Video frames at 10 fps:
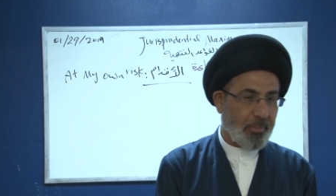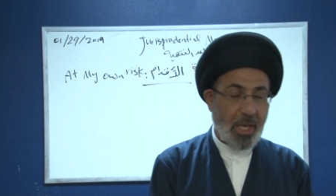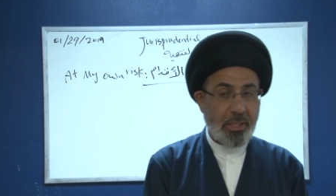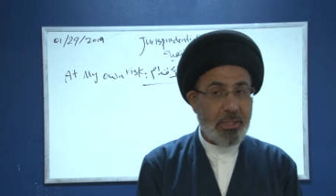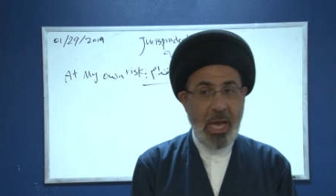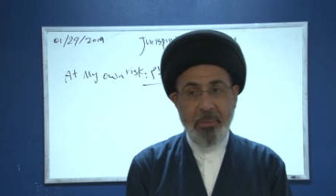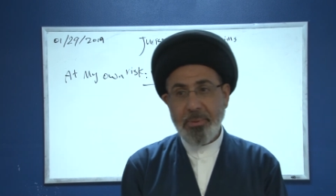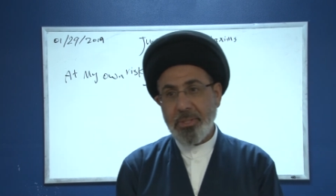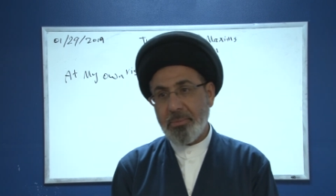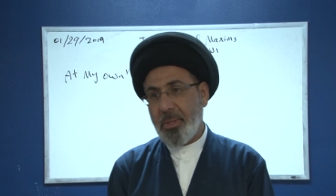And it
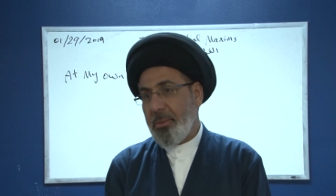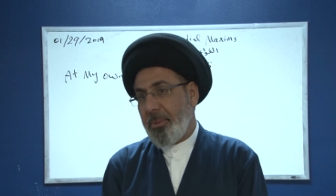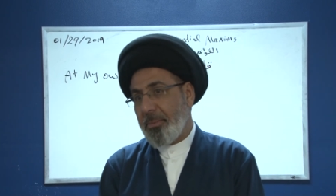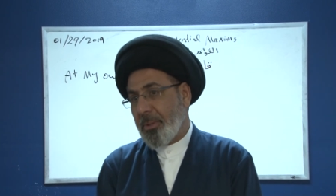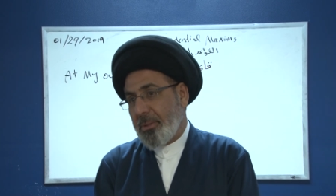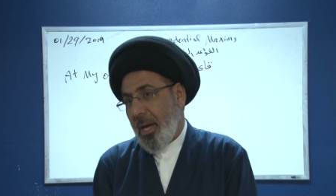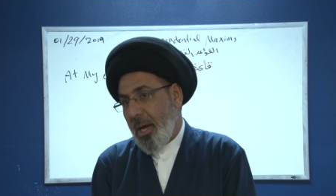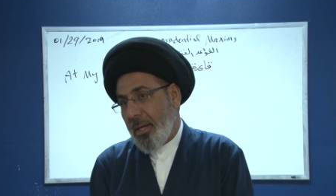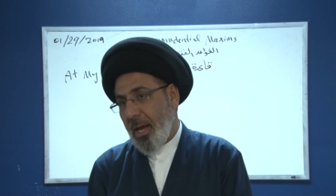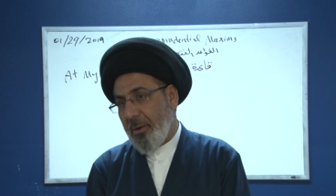happens, many people
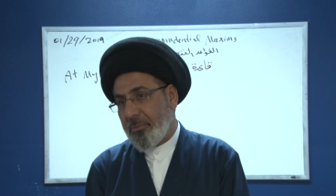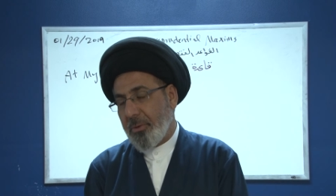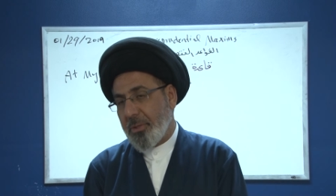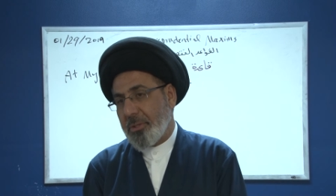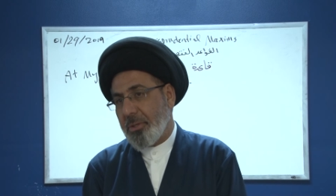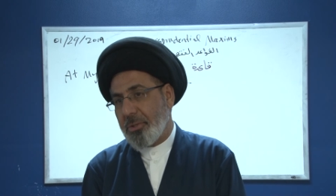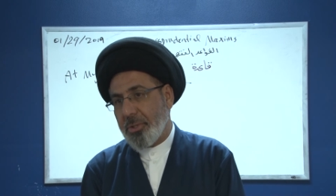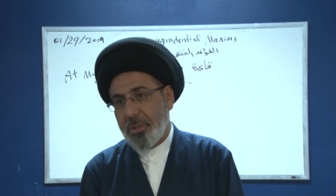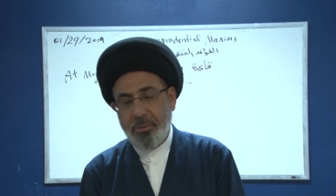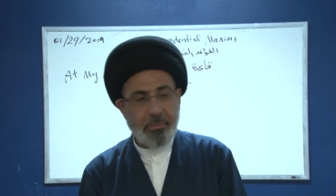die after the surgery.